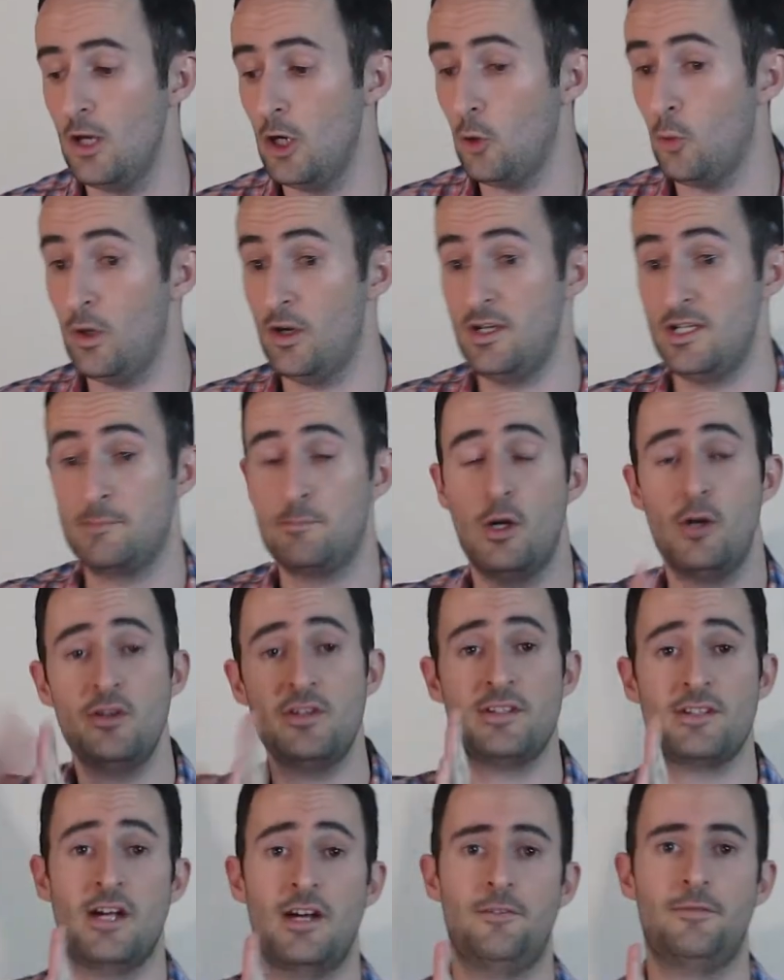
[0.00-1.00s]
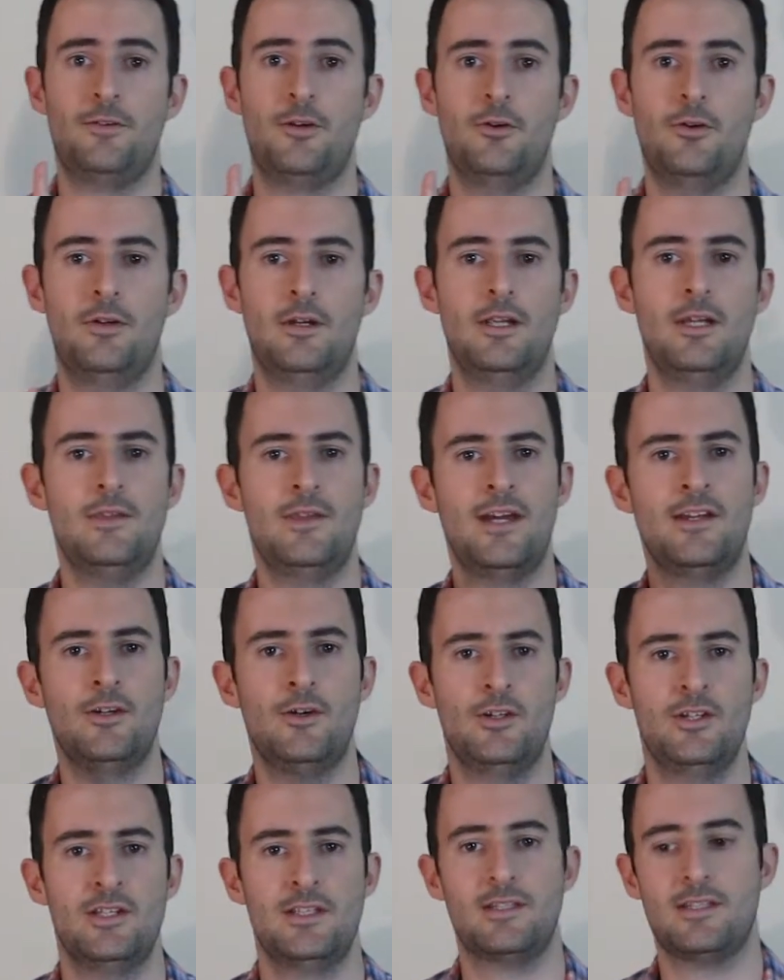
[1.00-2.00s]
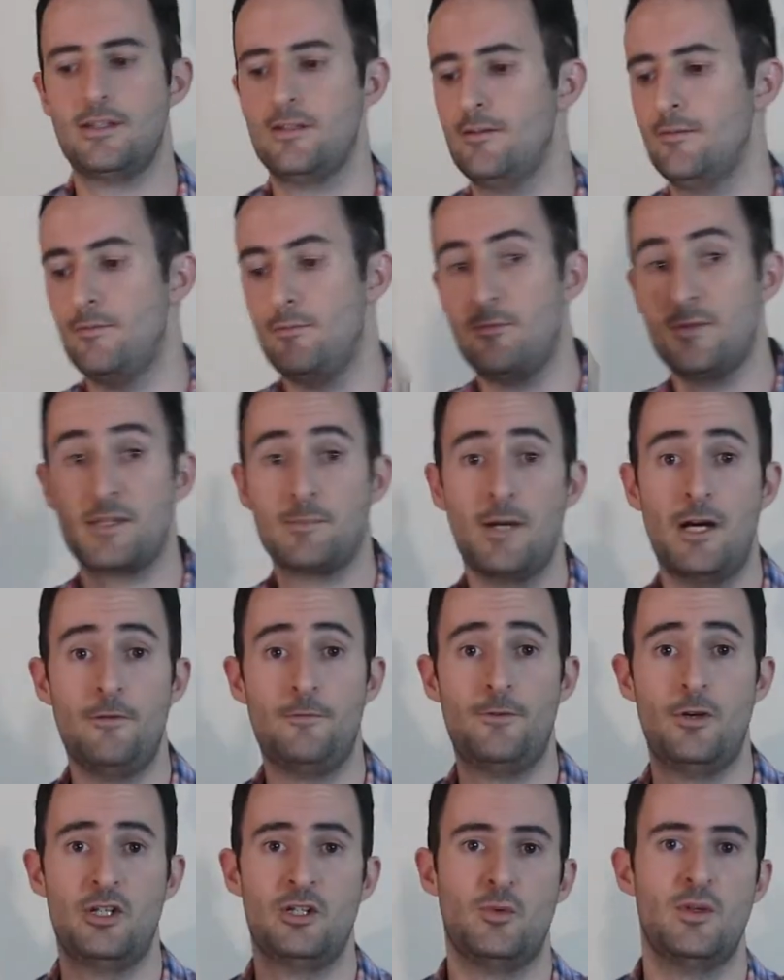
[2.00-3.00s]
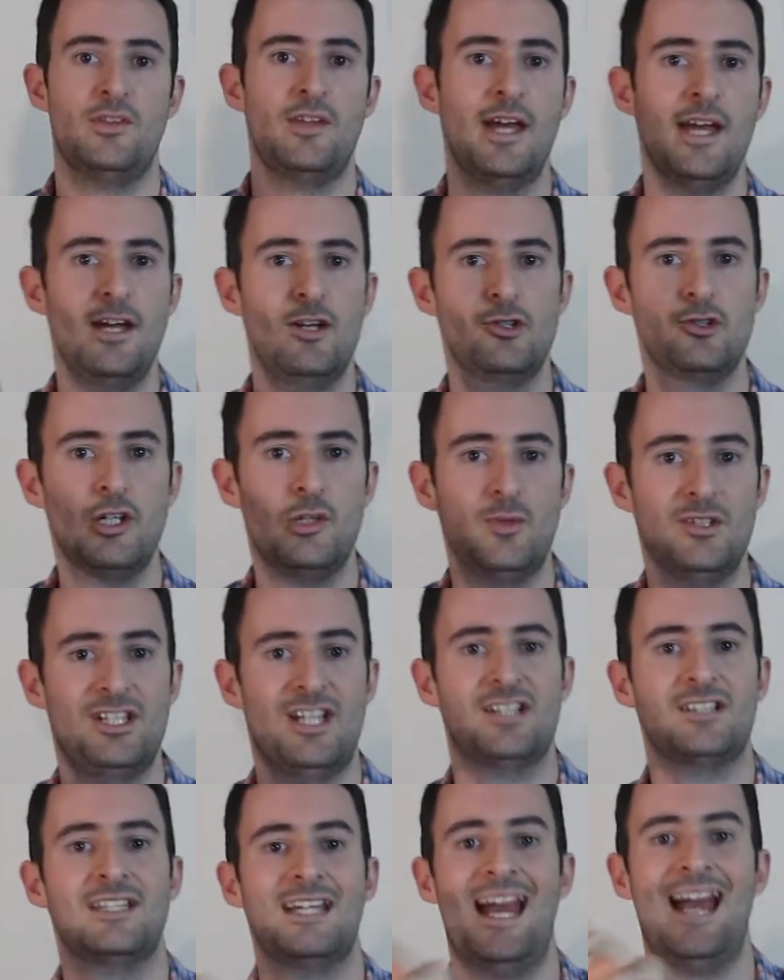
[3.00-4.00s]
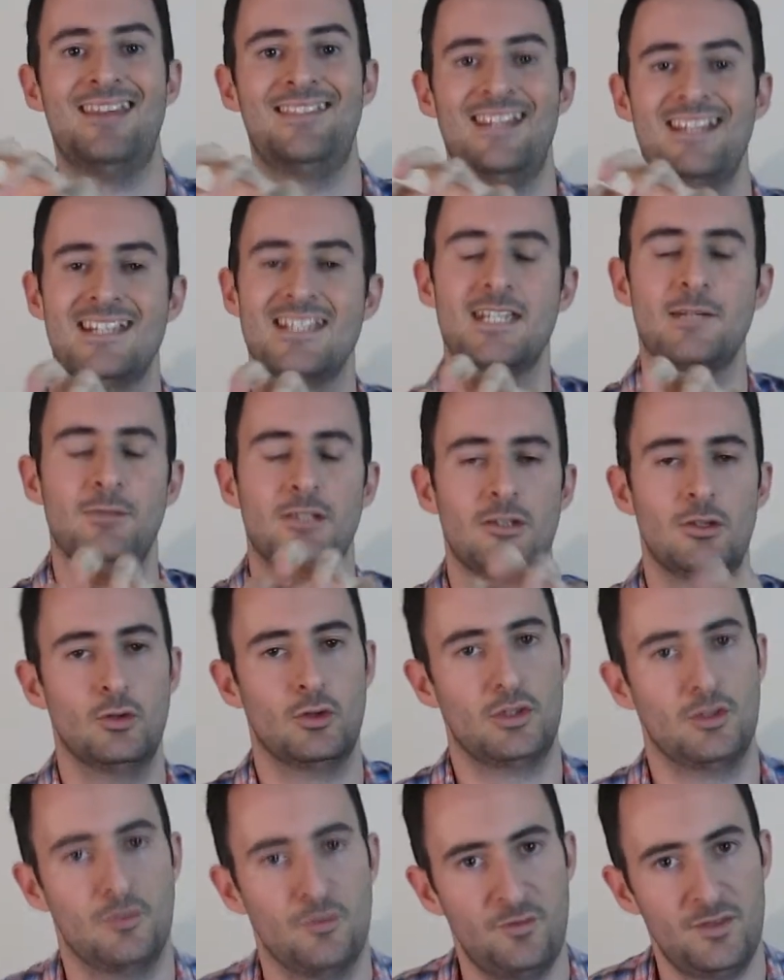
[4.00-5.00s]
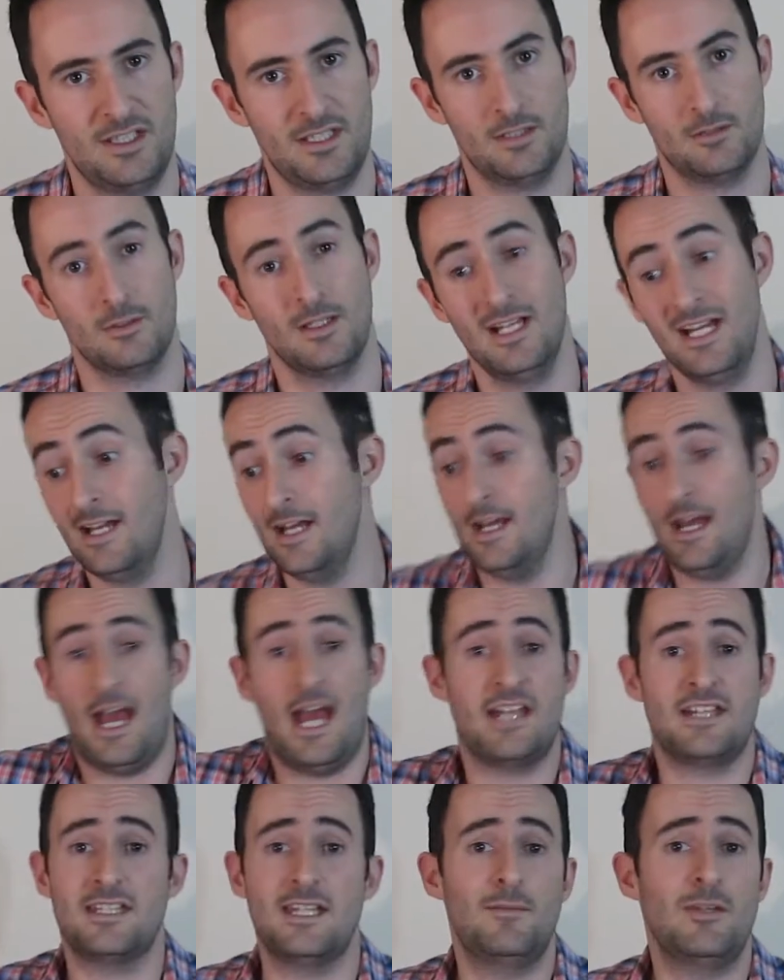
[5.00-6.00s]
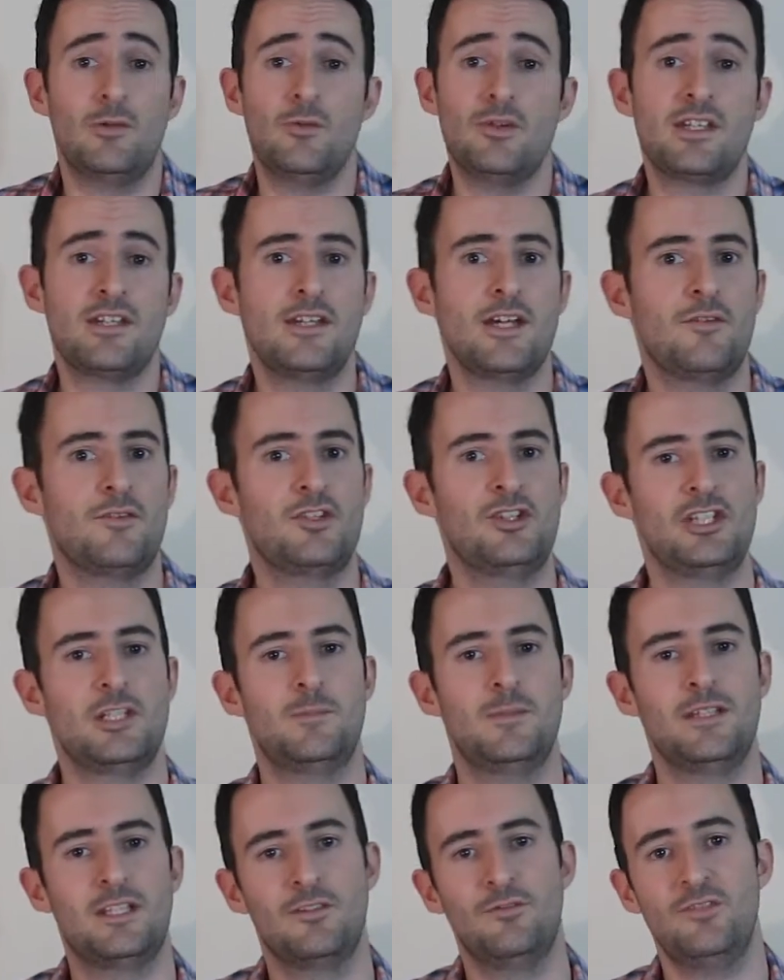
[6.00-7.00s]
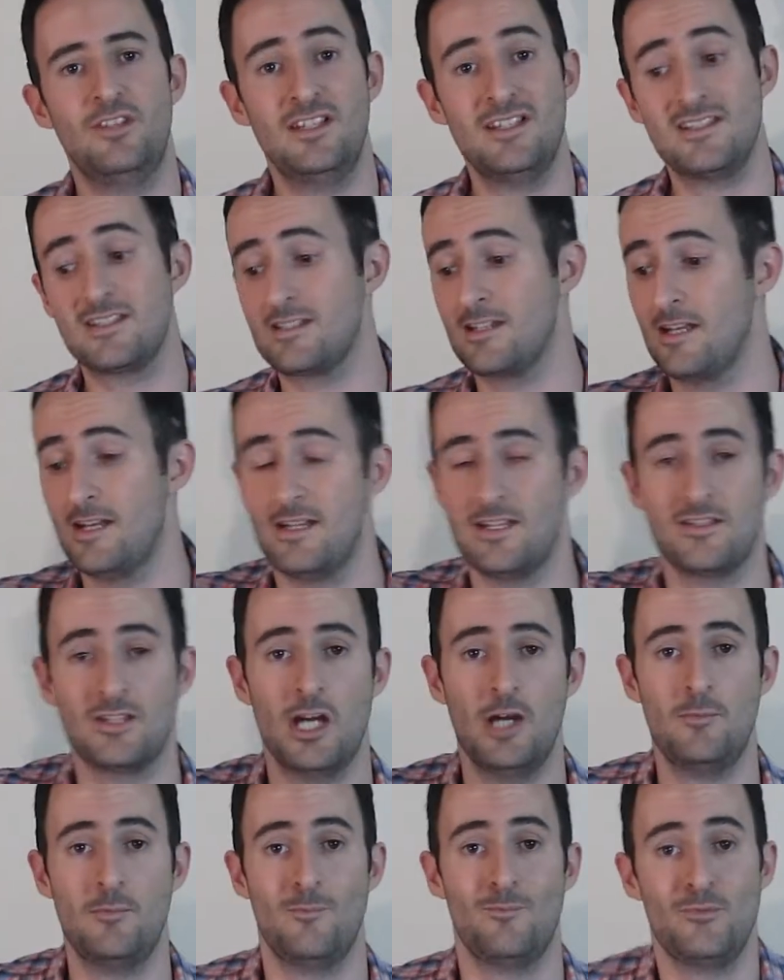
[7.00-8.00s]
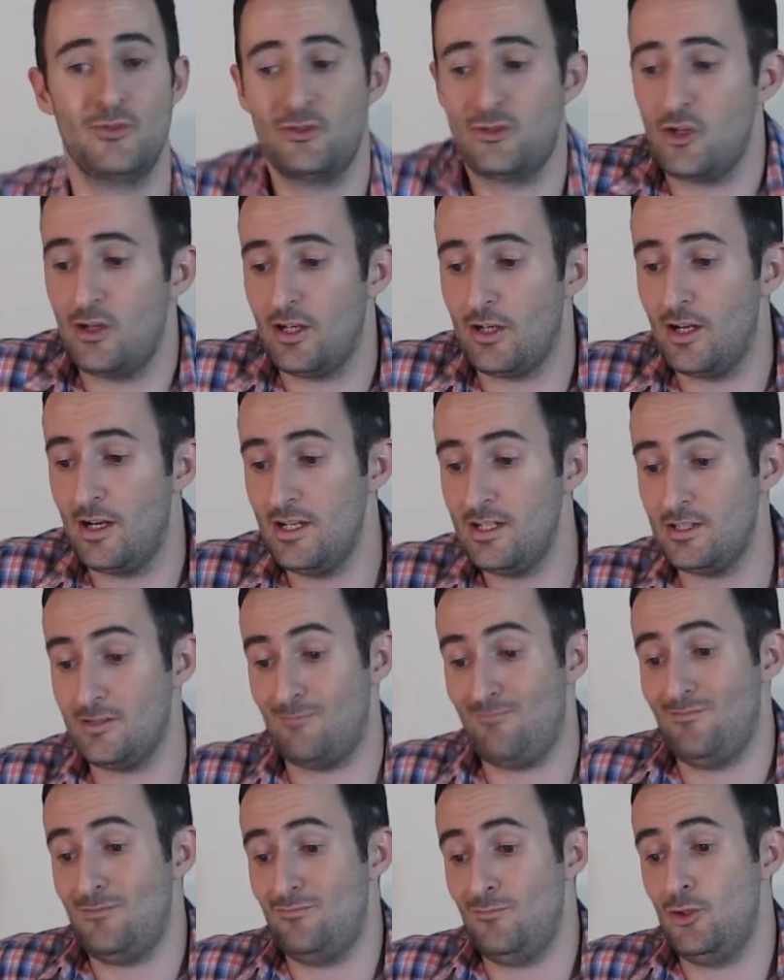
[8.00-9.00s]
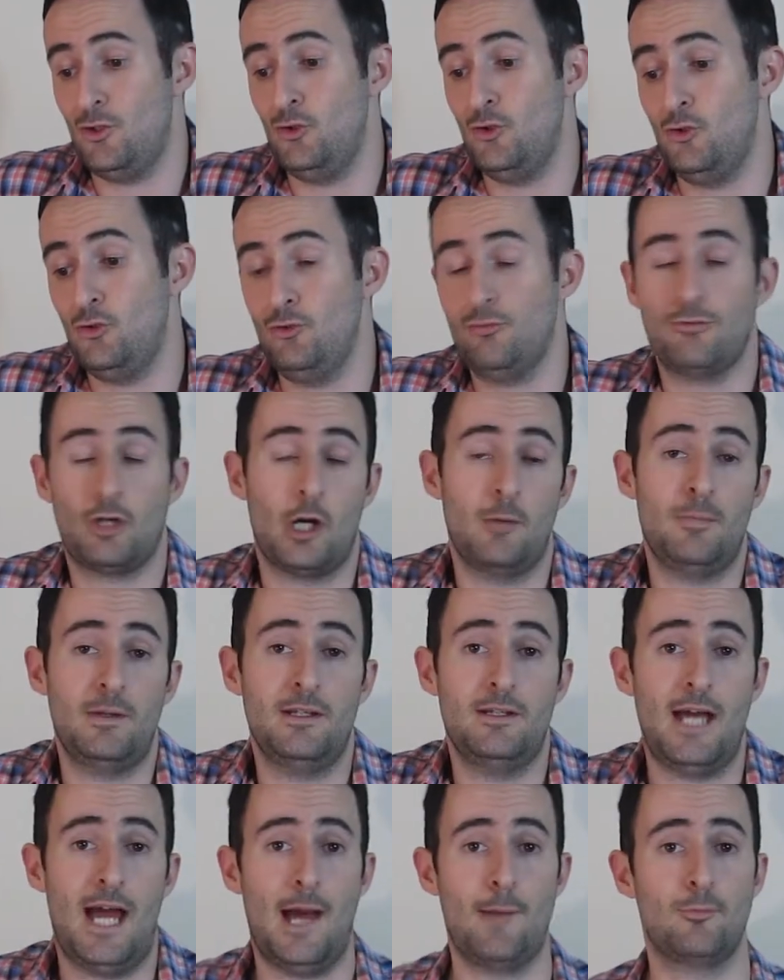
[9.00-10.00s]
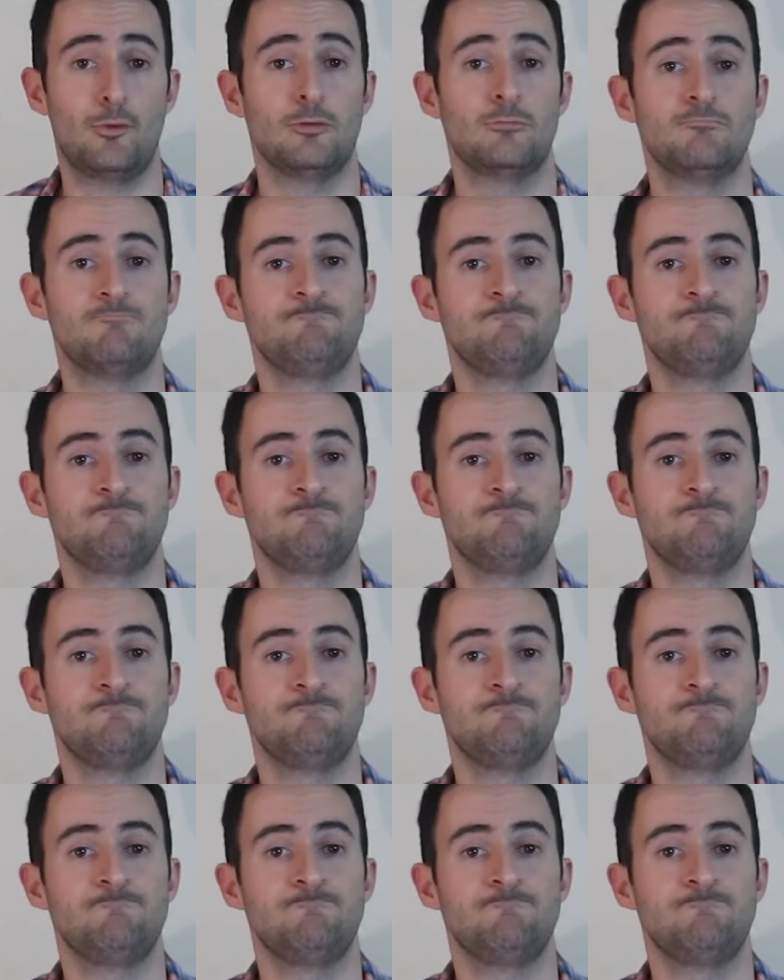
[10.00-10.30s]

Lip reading: Whereas post-iPhone, they noticed smartphones with Android, which actually had that similar look and feel. And to them, that was enough to just be convinced. Sorry guys, you copied Apple.